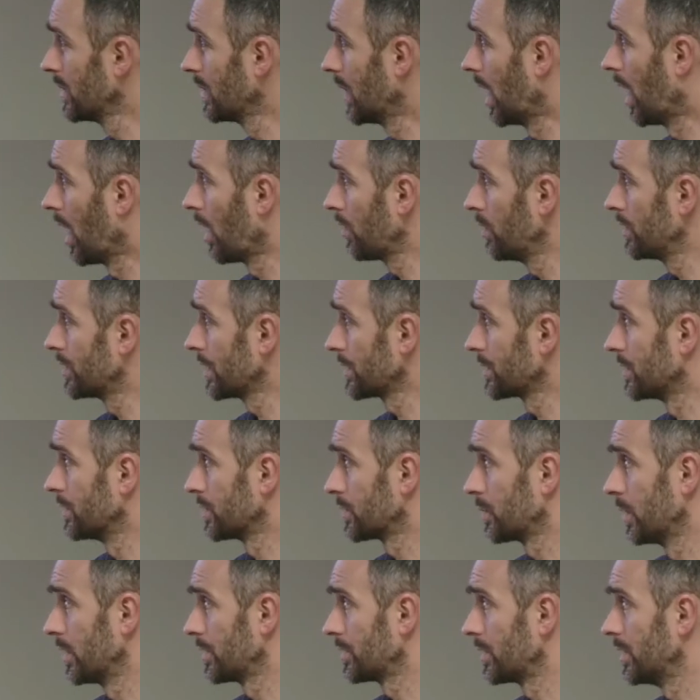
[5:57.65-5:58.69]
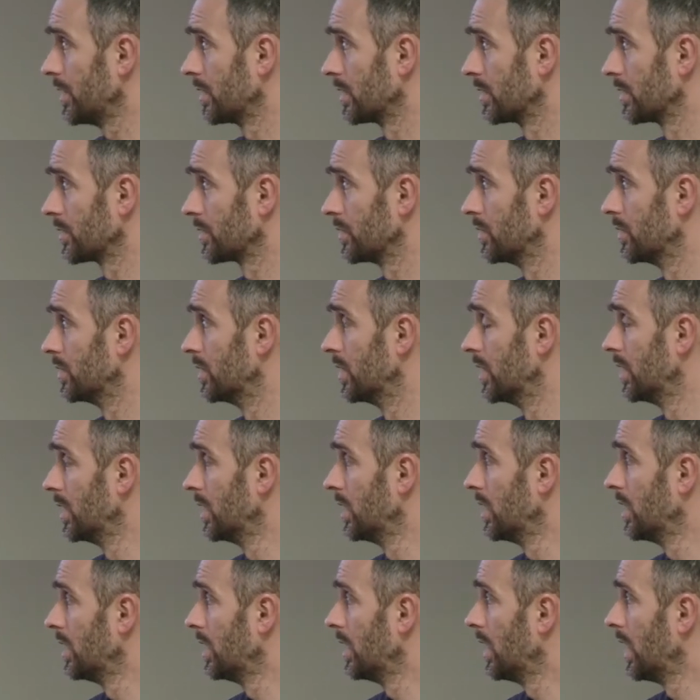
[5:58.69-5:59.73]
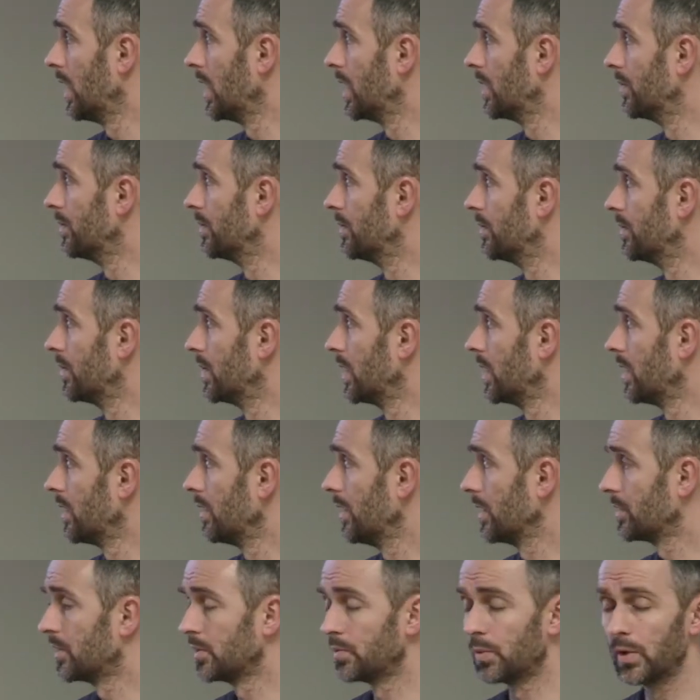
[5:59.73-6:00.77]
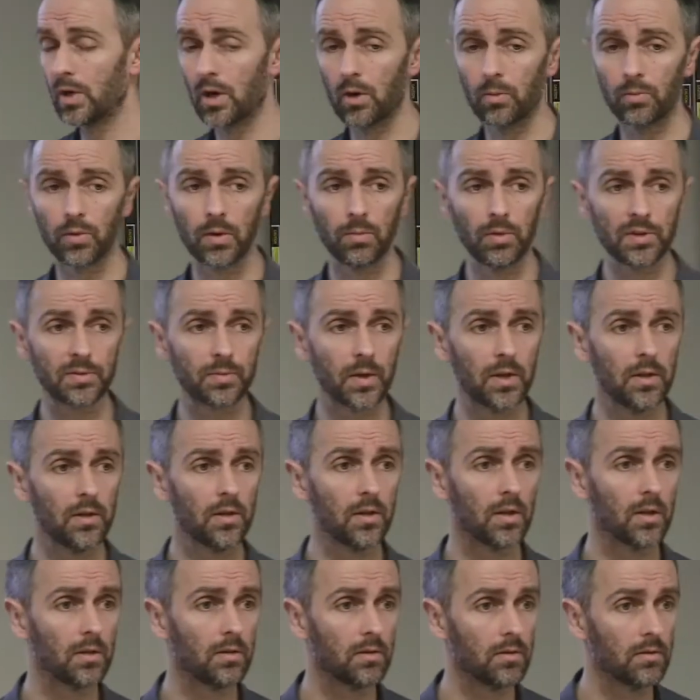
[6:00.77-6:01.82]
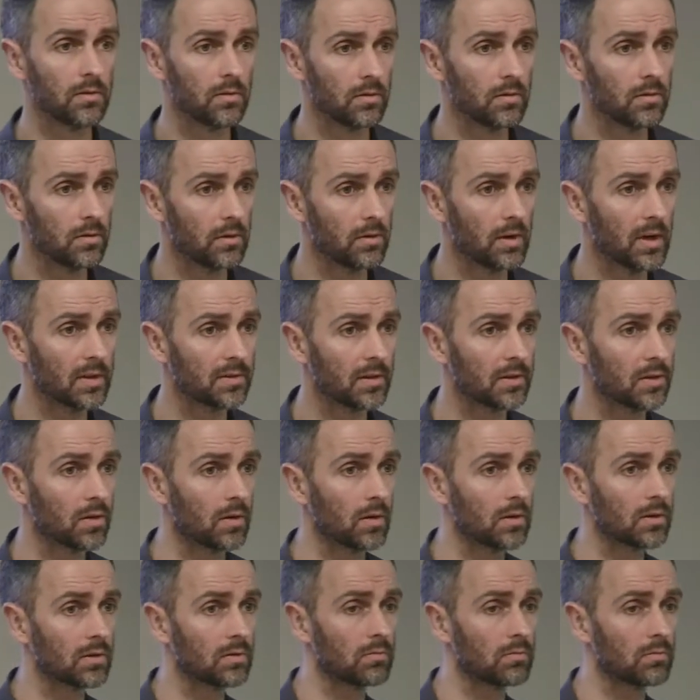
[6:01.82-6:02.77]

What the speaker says: Arc-resistant switchgear. So this is where I'll probably spend the rest of the talk